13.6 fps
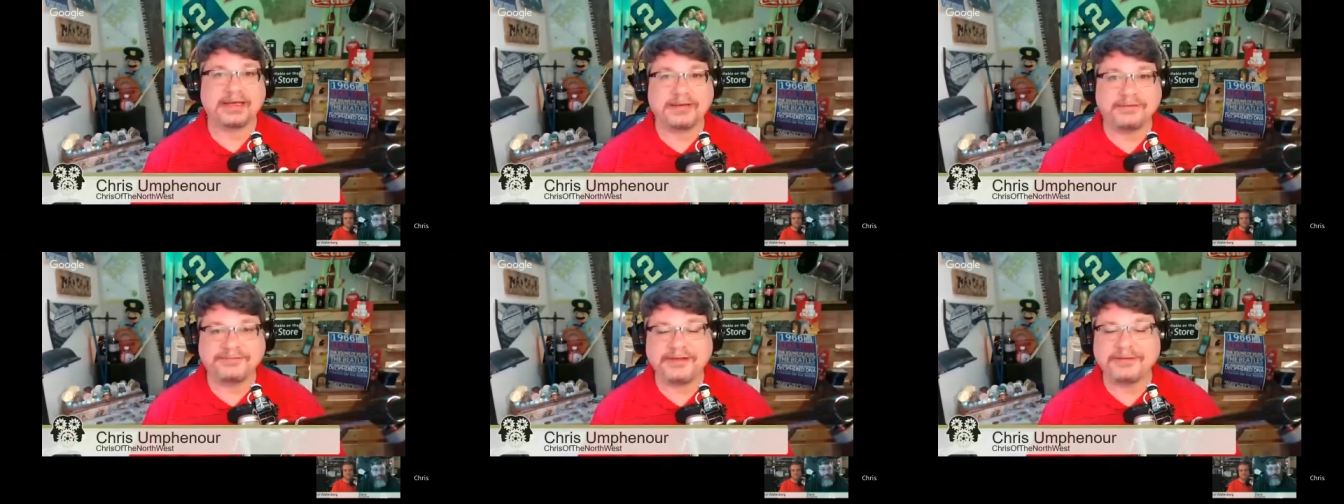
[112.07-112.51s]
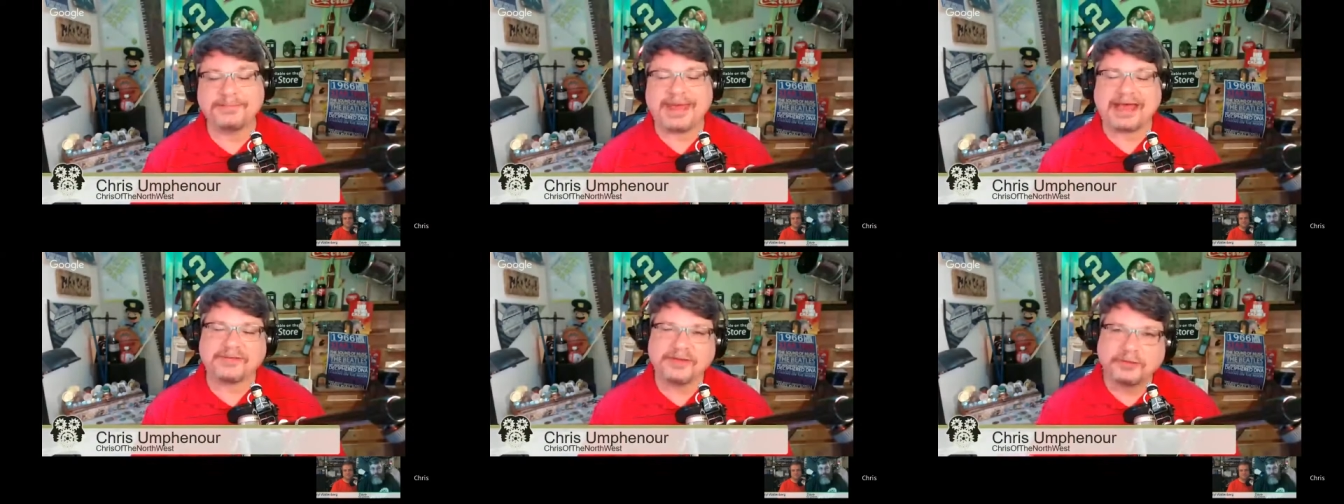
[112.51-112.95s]

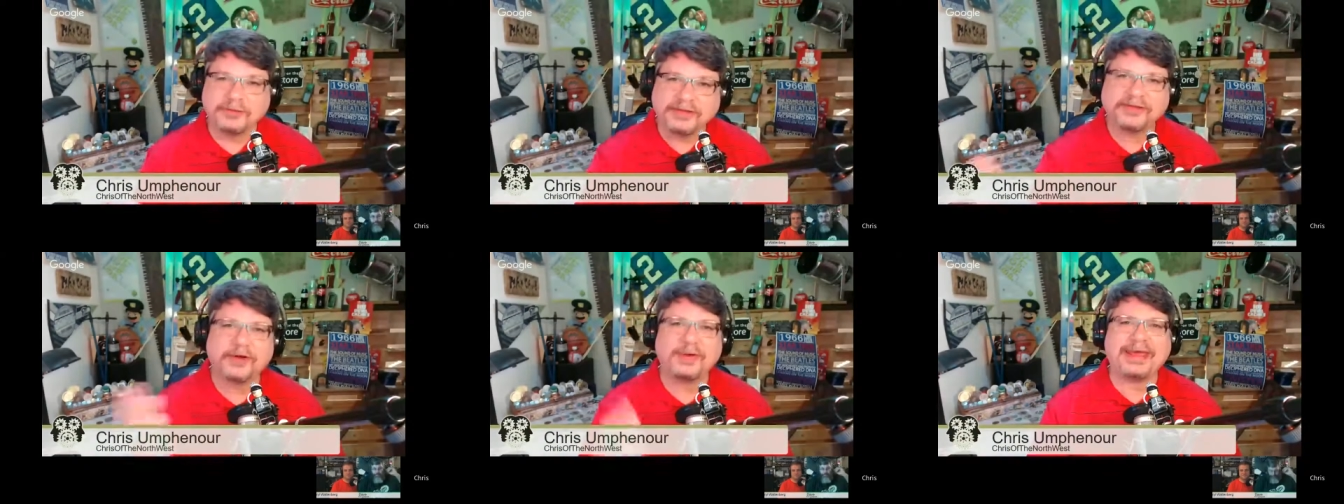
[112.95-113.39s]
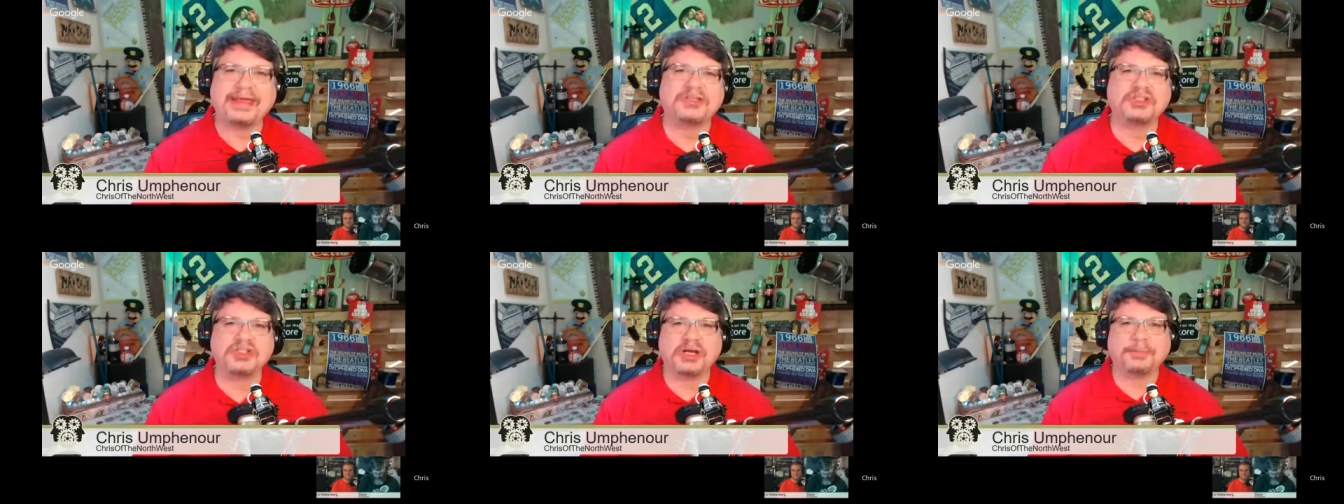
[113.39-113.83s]
feedback, so let's go ahead
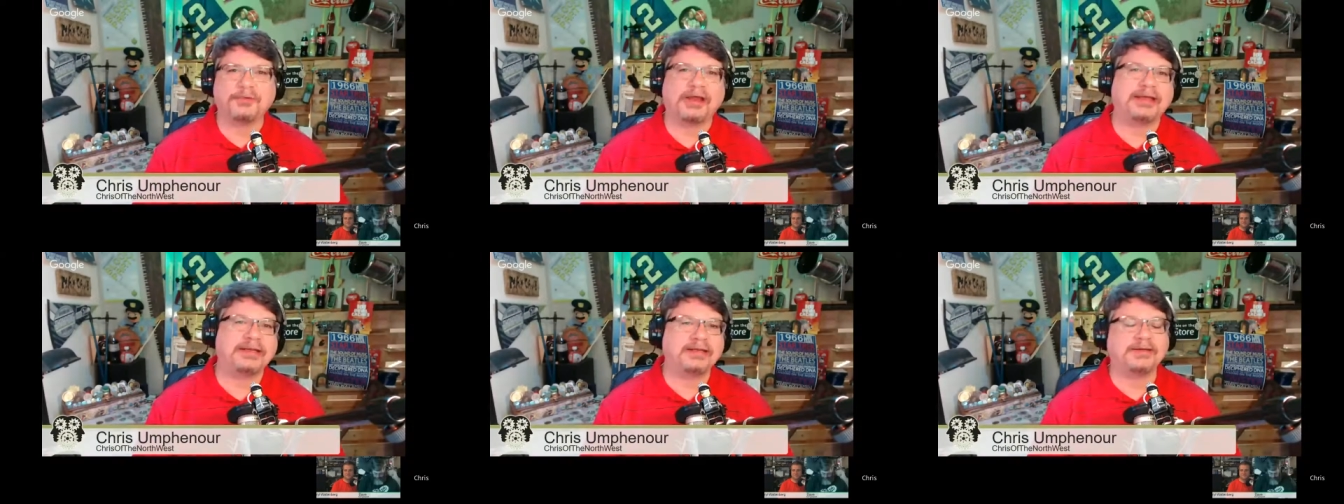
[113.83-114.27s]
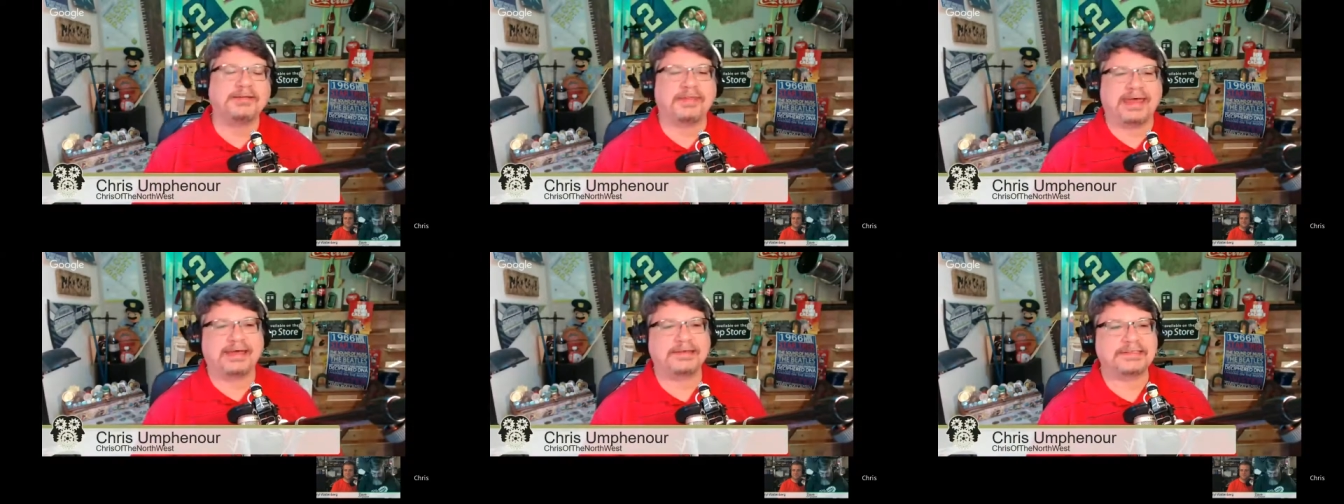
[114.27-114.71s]
and jump right into
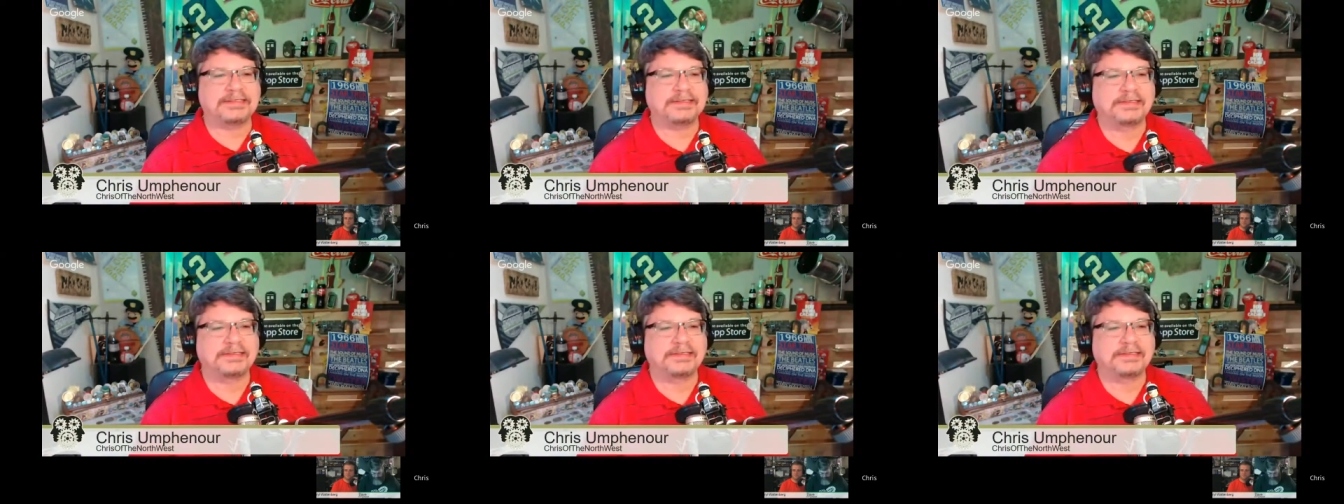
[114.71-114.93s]
that.